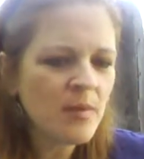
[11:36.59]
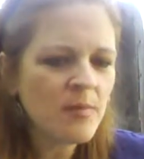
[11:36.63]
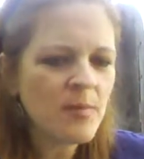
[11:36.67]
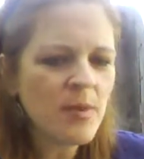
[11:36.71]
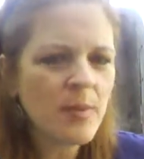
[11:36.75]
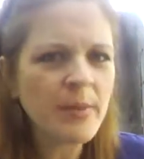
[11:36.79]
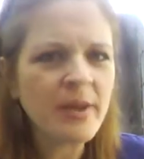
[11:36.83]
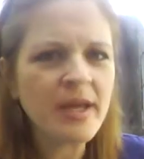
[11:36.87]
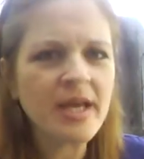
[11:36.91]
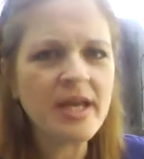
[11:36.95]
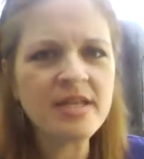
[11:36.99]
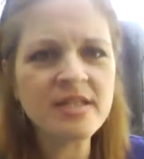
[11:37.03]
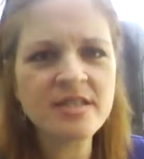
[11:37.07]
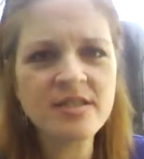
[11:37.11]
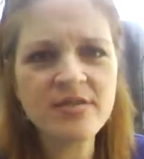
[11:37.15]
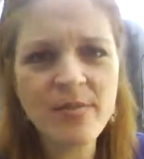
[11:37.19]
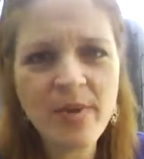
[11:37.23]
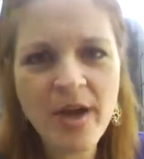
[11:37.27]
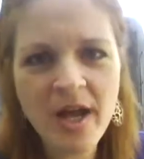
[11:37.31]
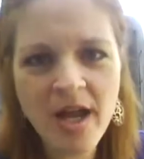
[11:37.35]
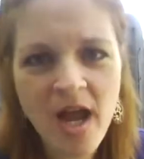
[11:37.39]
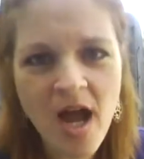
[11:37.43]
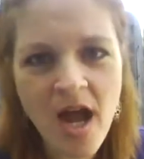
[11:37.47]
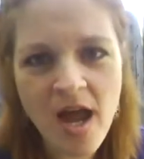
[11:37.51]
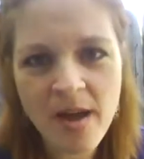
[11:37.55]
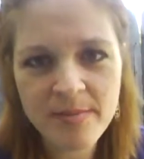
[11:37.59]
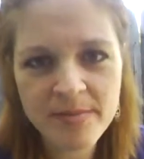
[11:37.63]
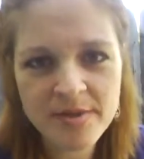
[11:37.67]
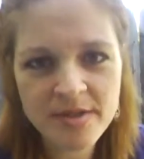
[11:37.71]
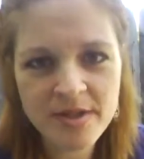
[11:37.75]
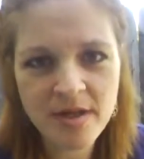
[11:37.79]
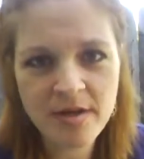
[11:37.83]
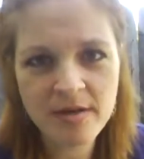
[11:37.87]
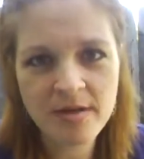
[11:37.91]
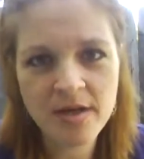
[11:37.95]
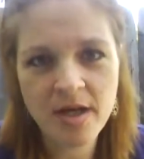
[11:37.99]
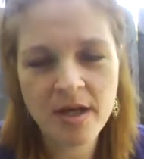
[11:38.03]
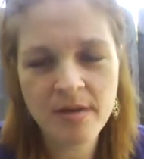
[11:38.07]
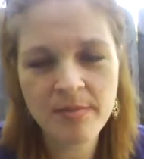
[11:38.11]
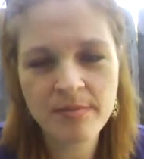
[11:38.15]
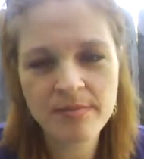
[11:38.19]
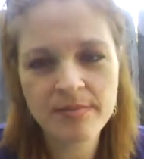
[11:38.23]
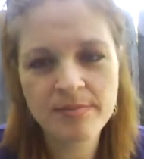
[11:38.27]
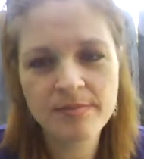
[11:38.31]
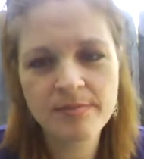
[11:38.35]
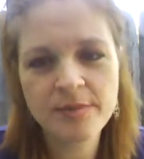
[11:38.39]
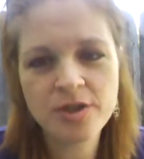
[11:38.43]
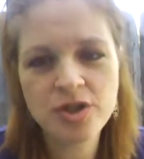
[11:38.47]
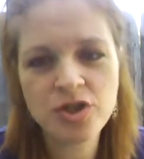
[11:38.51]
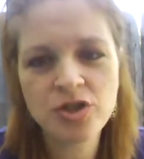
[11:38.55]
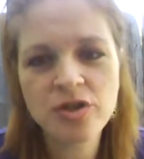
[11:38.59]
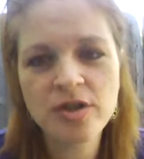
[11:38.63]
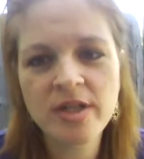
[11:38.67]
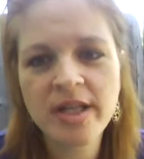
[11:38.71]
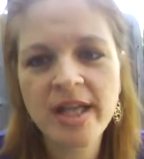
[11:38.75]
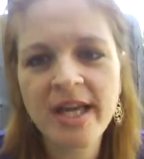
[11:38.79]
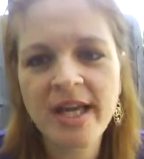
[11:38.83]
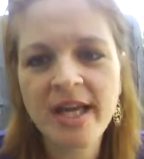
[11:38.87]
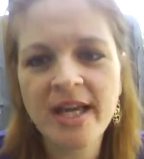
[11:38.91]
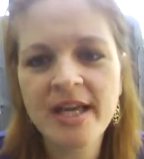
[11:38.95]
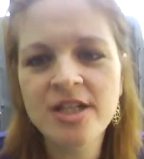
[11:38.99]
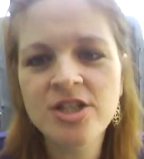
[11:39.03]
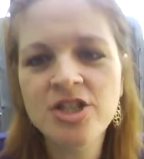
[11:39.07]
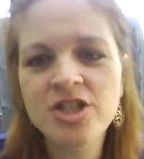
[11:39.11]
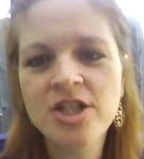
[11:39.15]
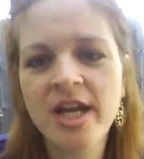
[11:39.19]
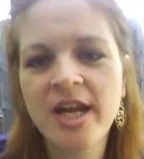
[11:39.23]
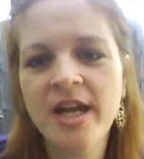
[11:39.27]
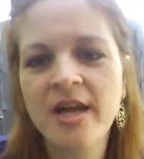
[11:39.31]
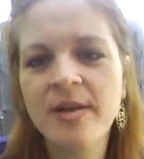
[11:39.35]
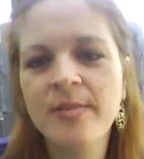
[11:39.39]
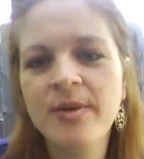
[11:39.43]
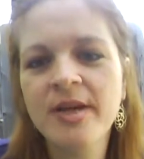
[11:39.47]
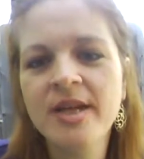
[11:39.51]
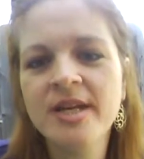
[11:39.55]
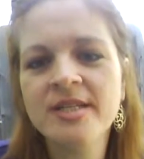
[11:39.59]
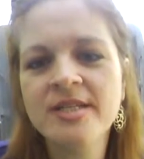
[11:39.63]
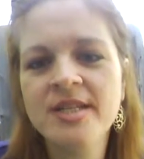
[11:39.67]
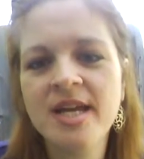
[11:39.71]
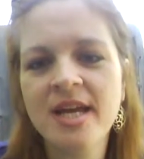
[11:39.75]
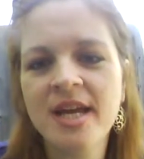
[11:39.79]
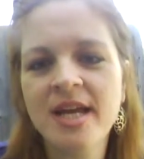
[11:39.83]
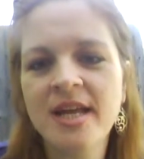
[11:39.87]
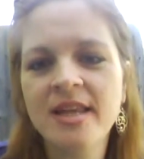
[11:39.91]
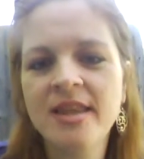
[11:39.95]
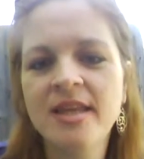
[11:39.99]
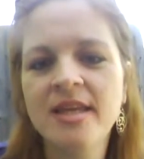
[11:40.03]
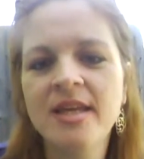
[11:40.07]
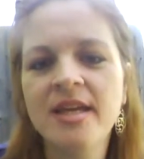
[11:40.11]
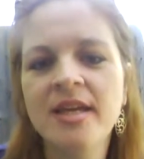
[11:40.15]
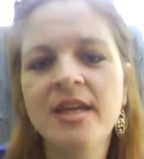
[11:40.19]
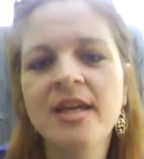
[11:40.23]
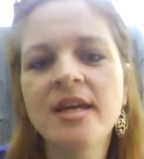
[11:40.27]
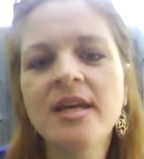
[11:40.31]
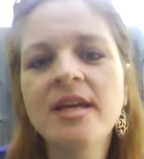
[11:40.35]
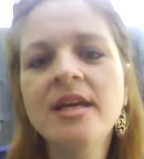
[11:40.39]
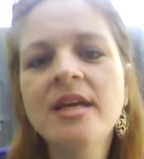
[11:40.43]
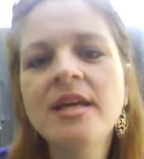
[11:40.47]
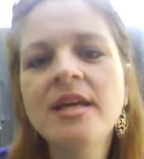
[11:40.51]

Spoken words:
but because of my high maternal age, and because I had the